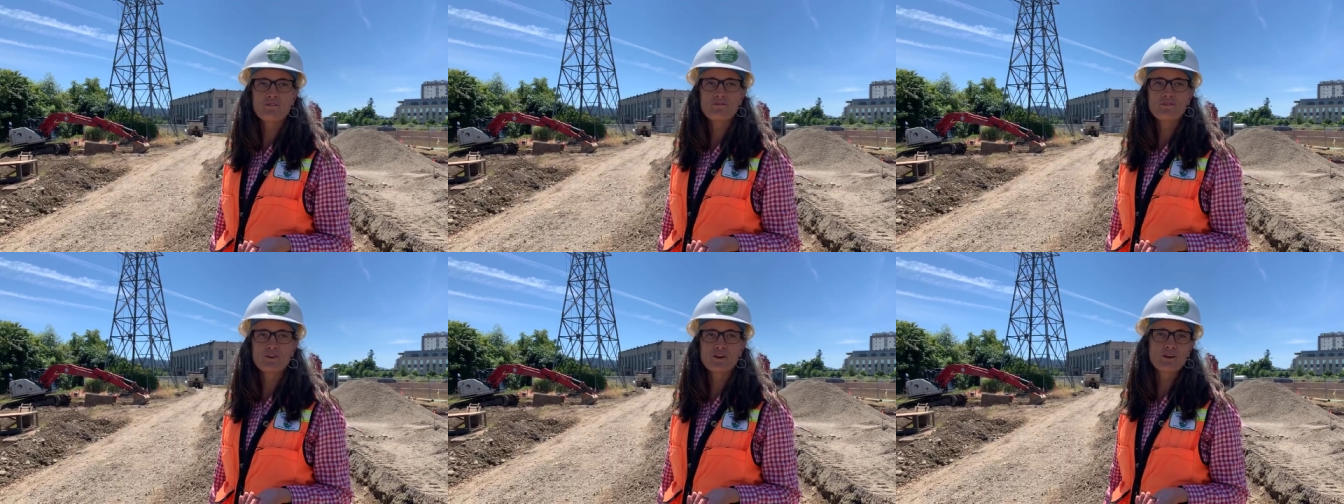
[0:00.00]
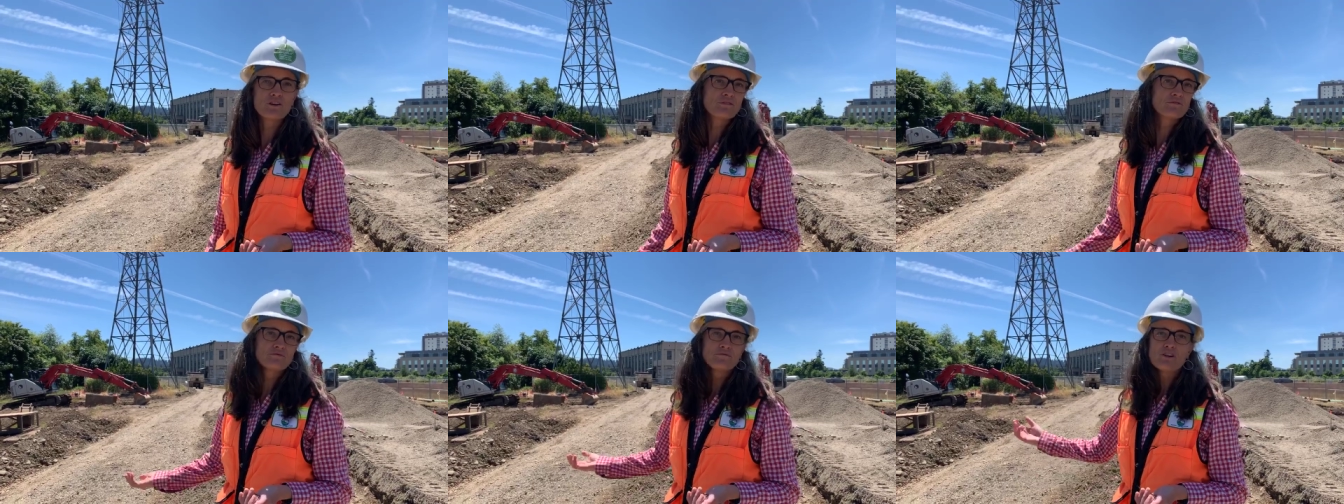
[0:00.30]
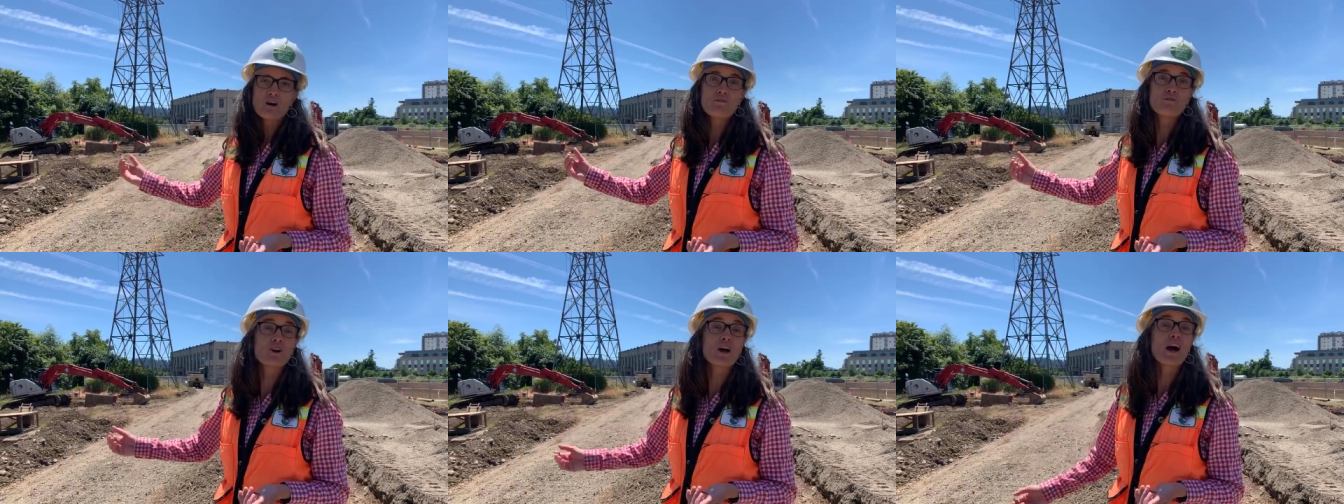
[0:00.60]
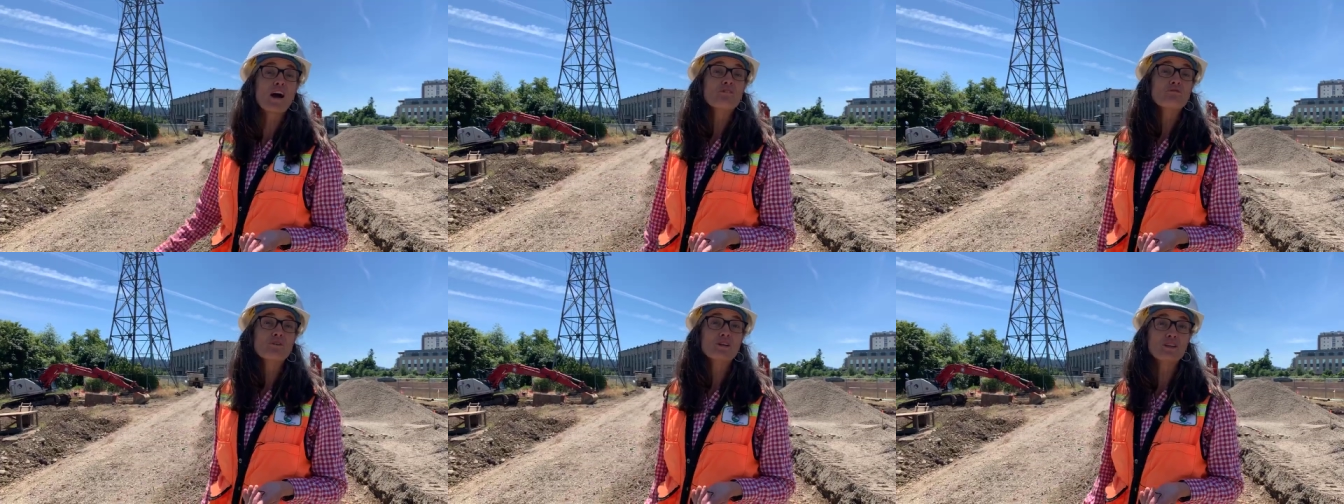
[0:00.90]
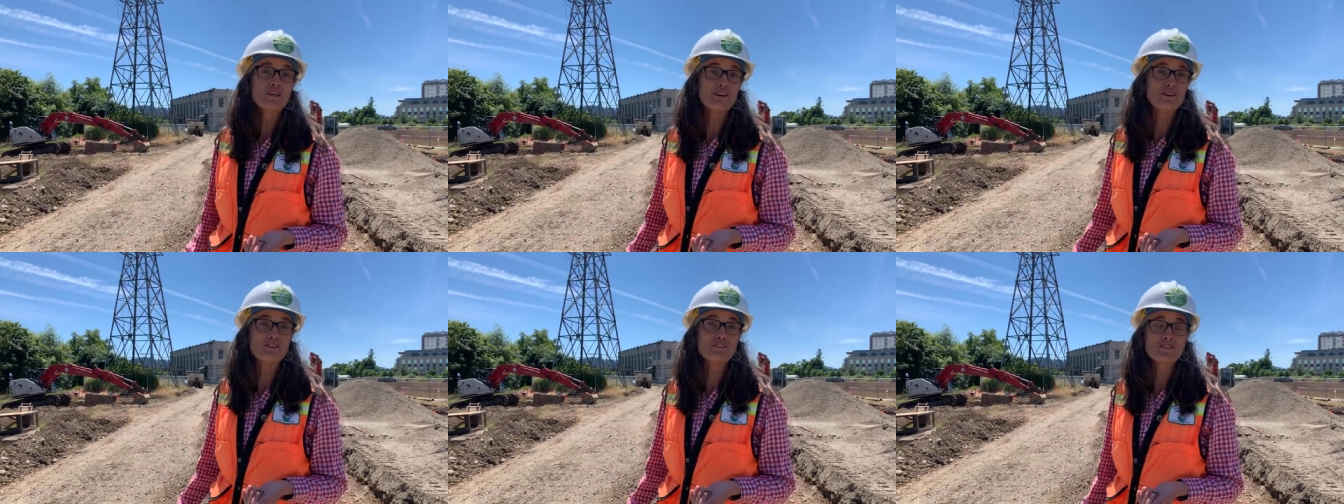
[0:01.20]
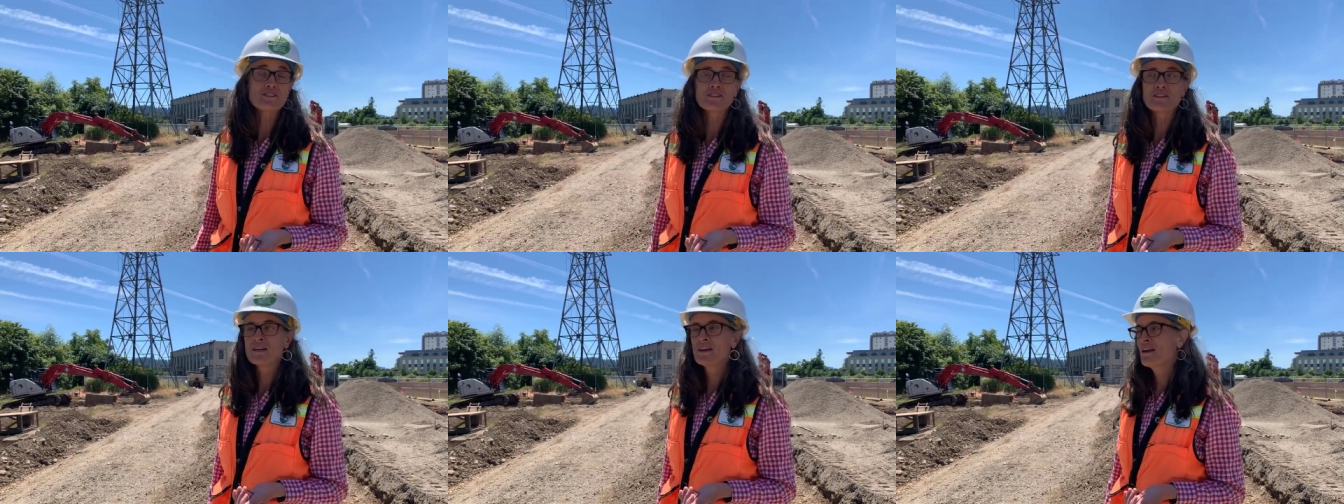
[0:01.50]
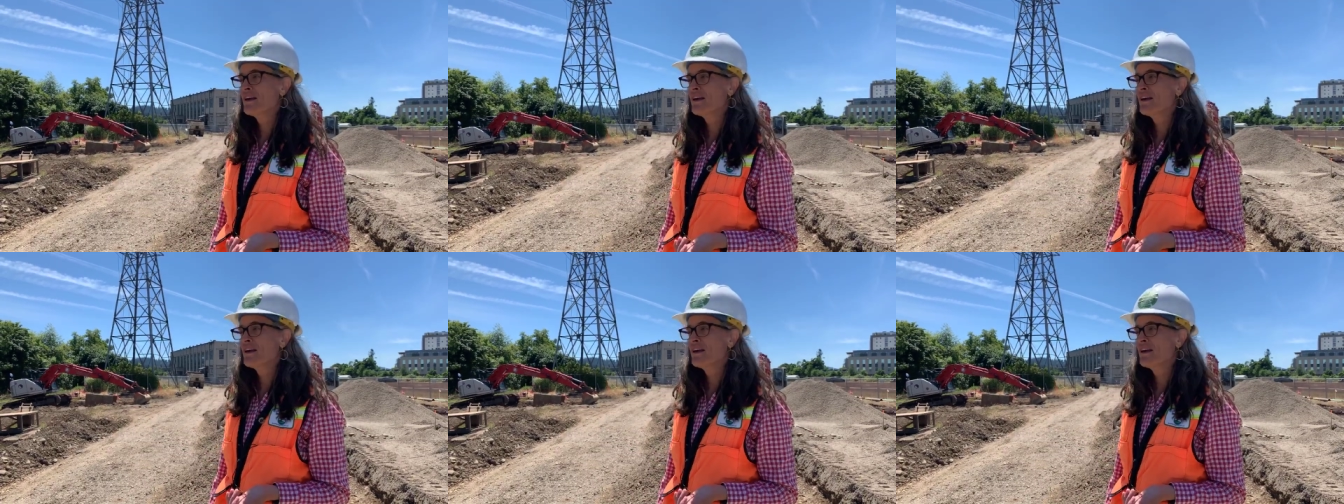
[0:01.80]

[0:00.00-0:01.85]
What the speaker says: for over 100 years.